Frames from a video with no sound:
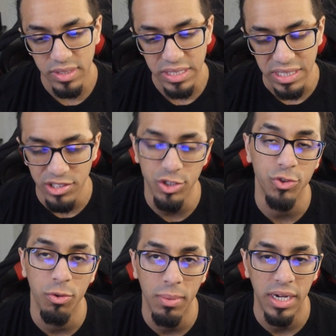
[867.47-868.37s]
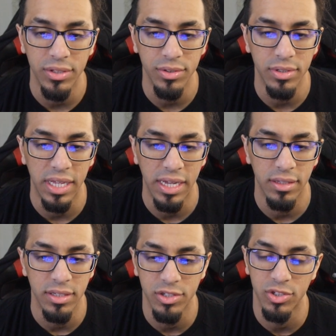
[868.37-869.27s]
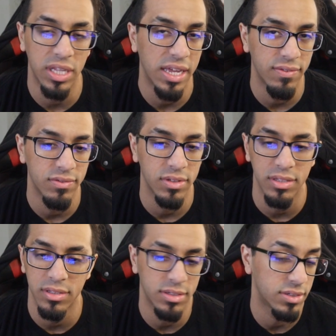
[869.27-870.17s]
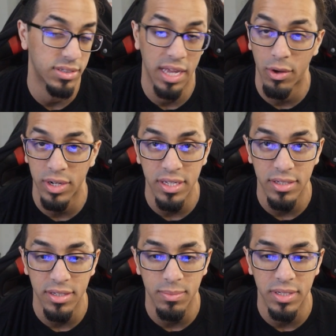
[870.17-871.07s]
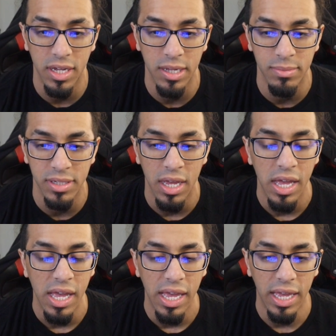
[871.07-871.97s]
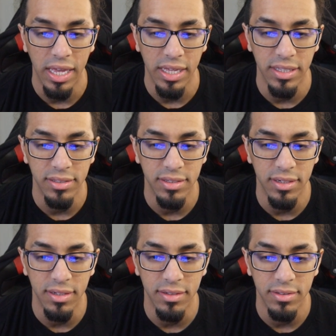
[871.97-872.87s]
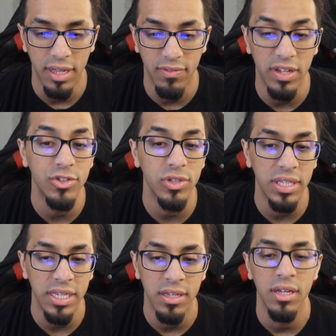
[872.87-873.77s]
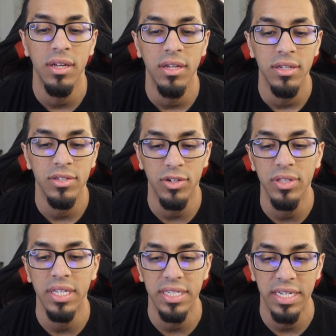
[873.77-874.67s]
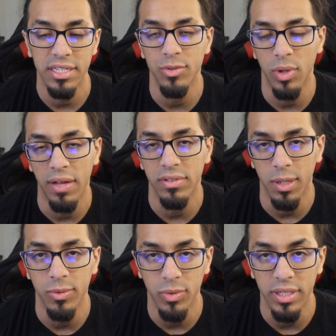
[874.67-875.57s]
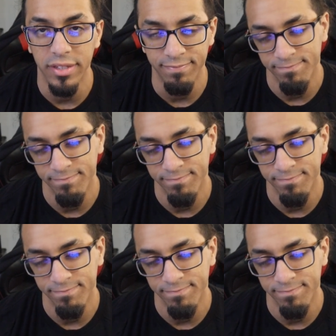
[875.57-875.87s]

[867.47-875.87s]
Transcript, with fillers: it's just a reminder that this is life, and this is just how it is sometimes, and, you know, eventually, certain things like this will have to come to an end.